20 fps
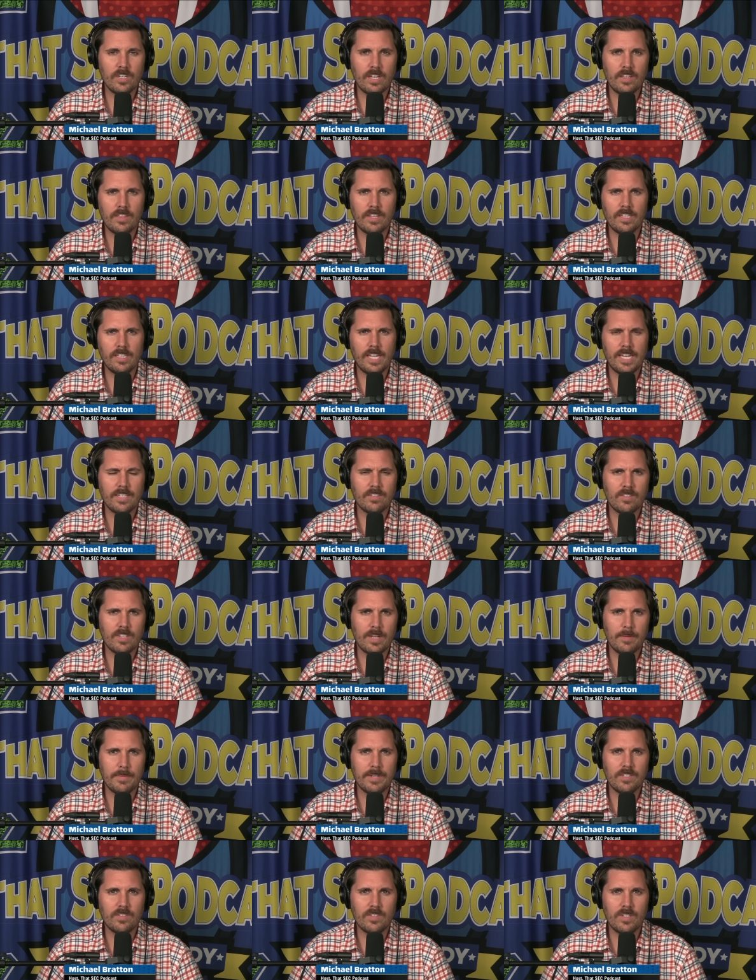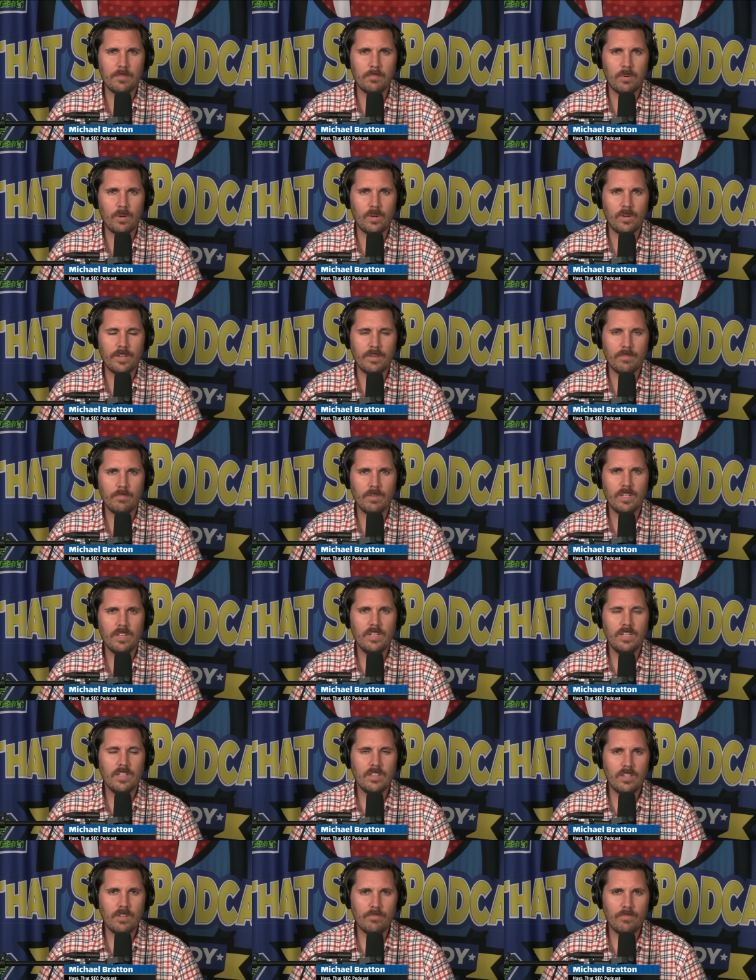I think last time I said, Paul, he,
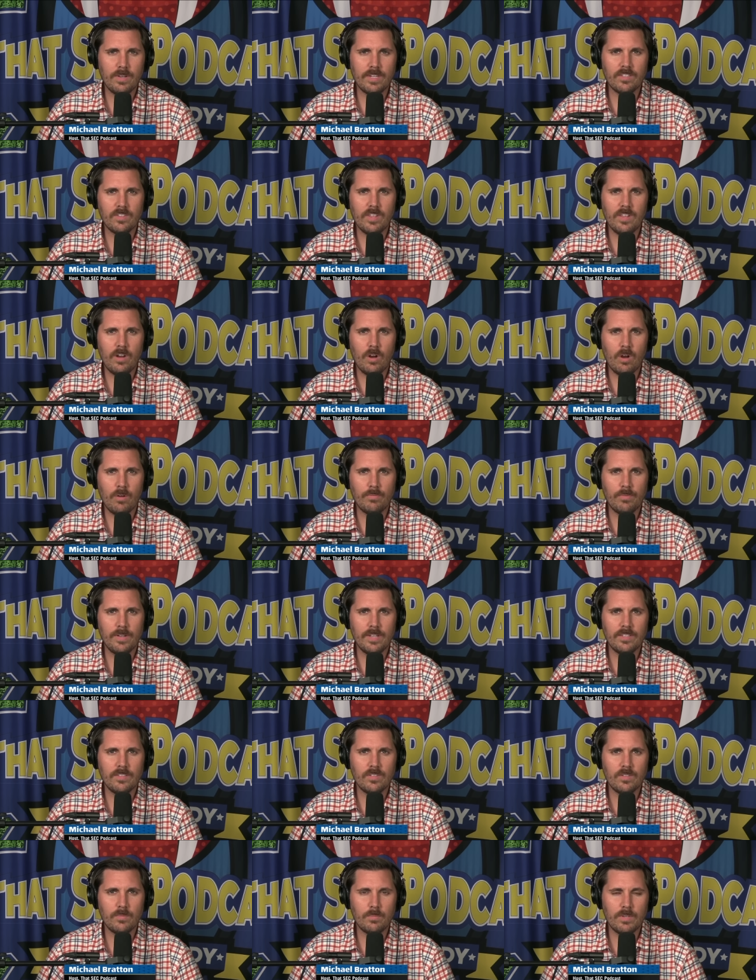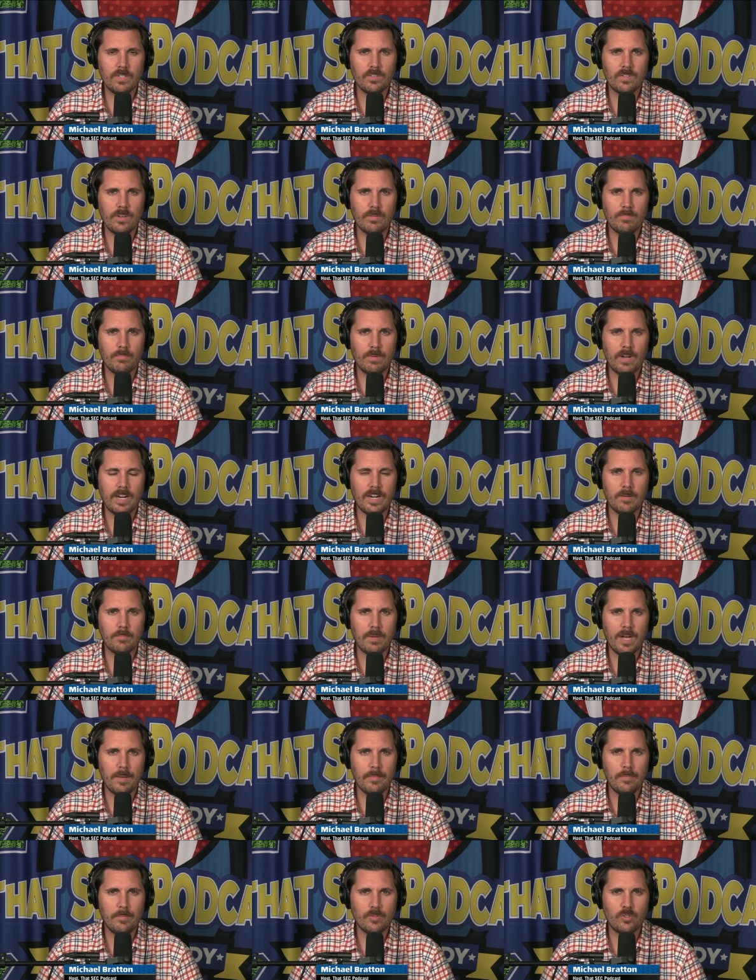they fixed the offense because they hired
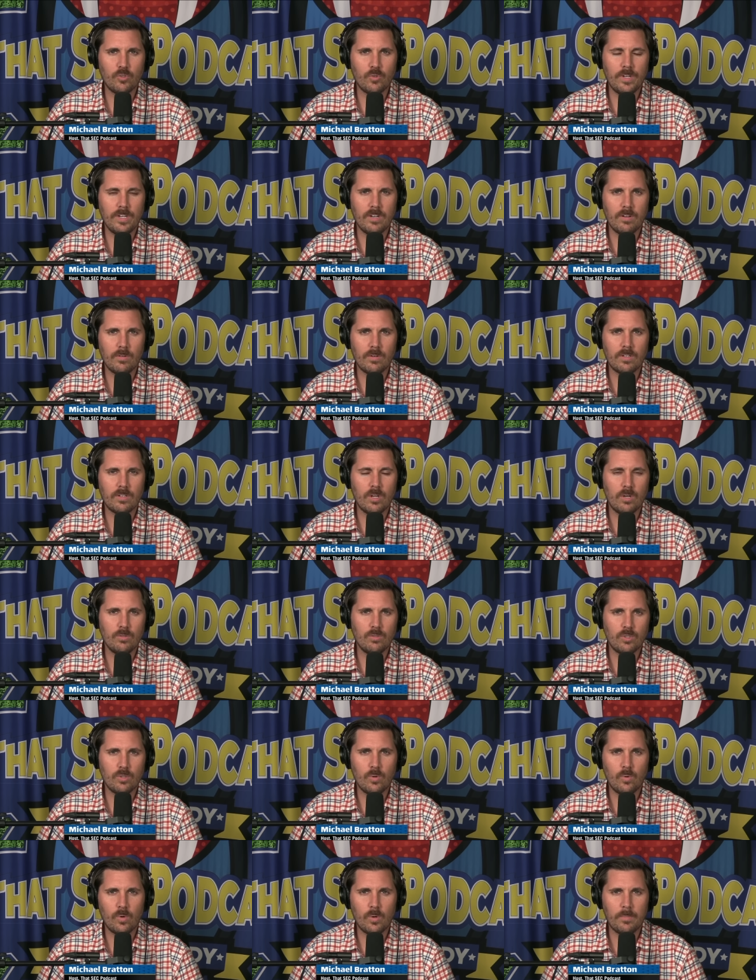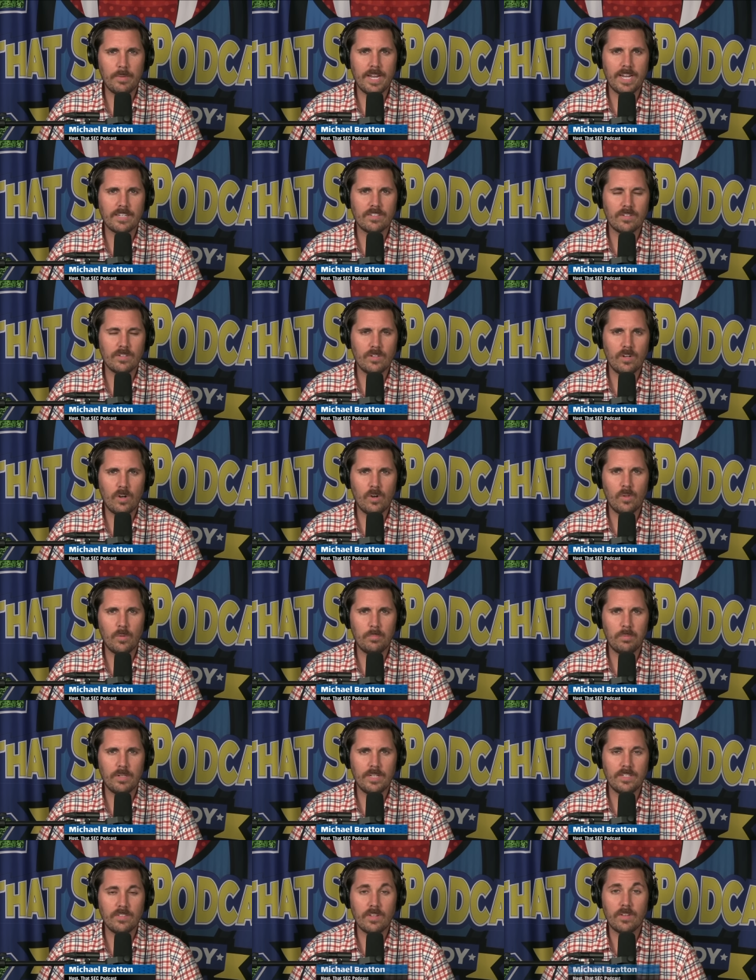Bobby Petrino to coach quarterbacks and call the
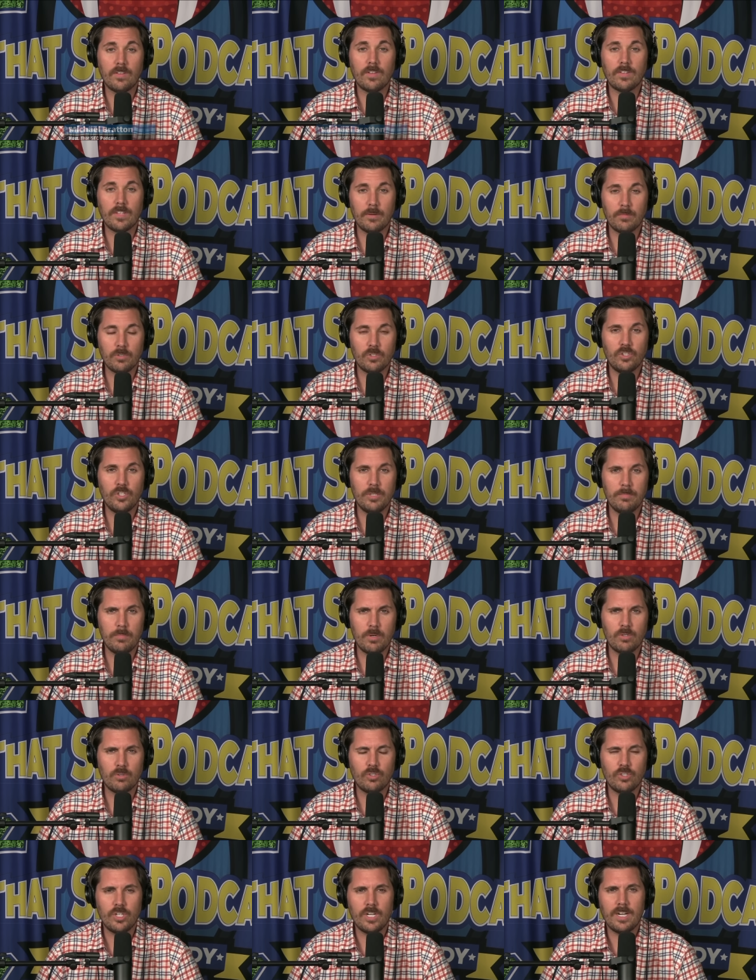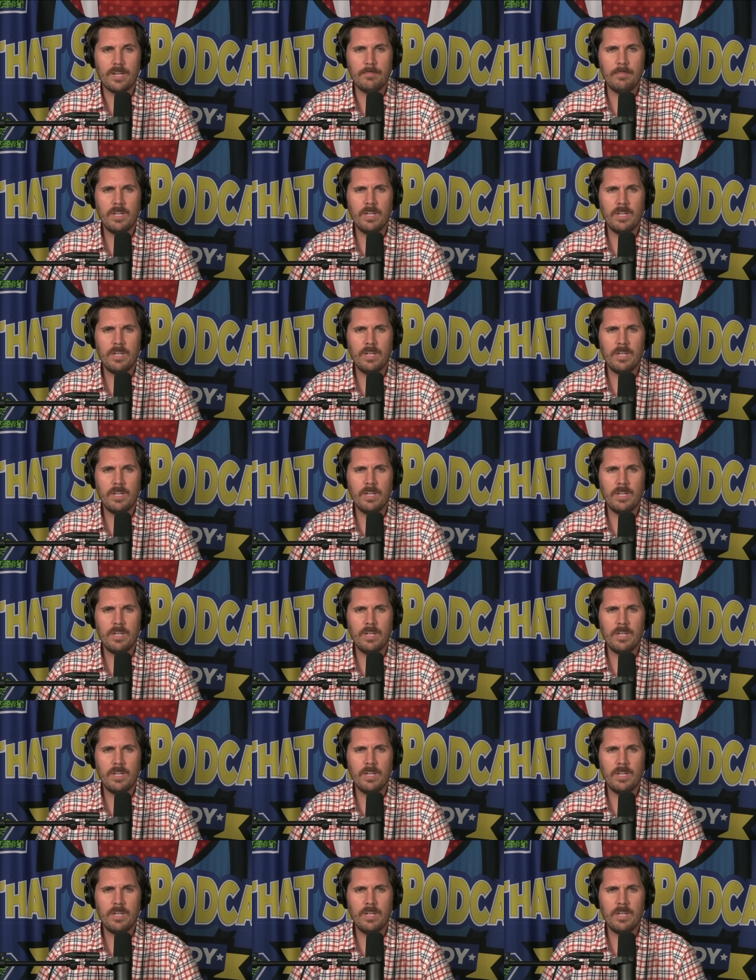plays. I thought that was Jimbo's job.